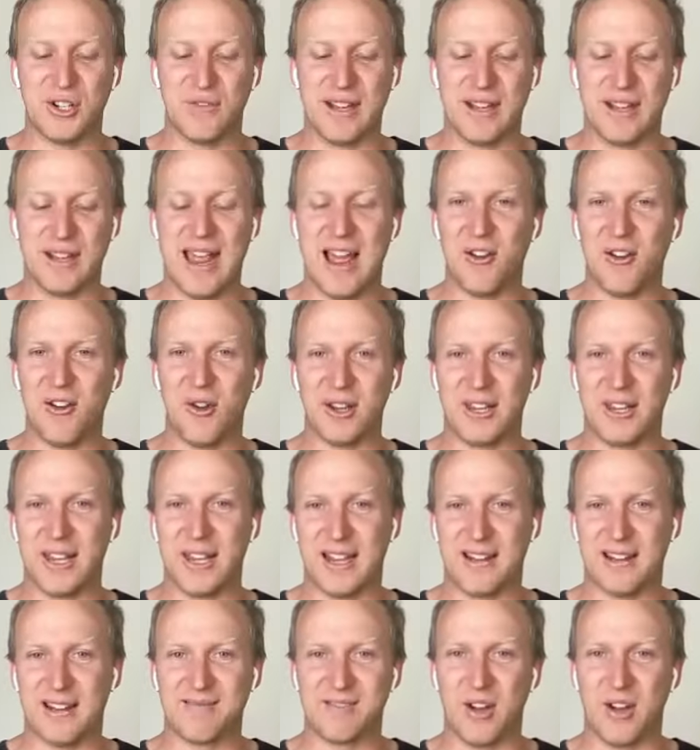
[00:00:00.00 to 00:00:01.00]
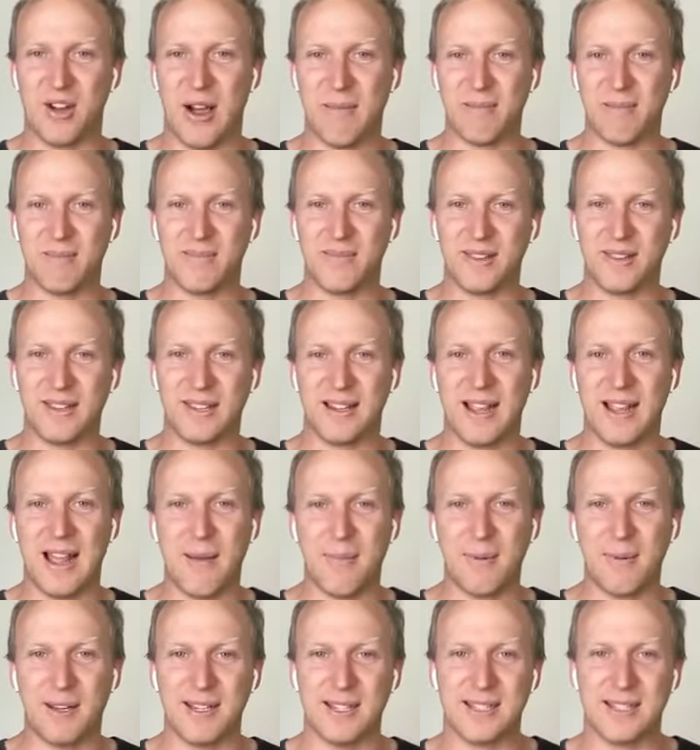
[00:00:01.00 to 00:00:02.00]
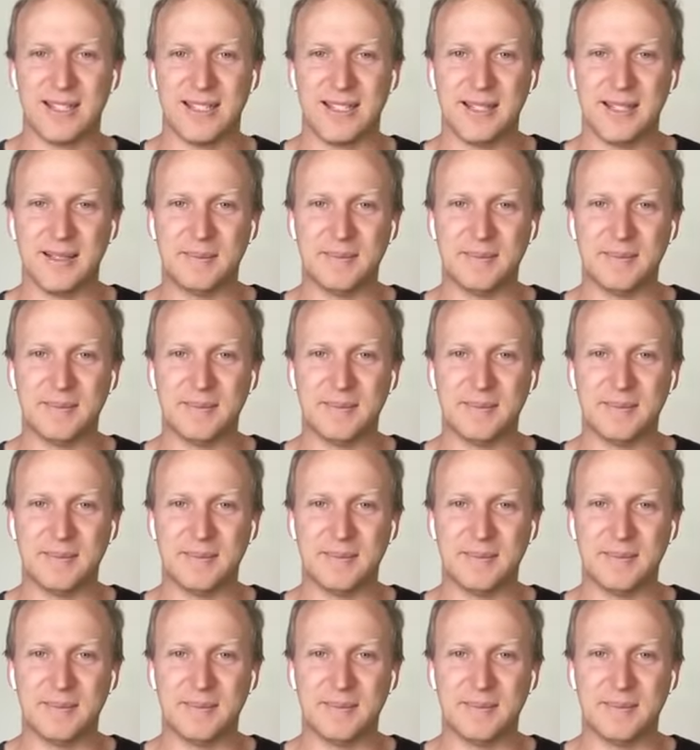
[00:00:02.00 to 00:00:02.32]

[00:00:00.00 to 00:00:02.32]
a now not yet type thing happening, isn't there?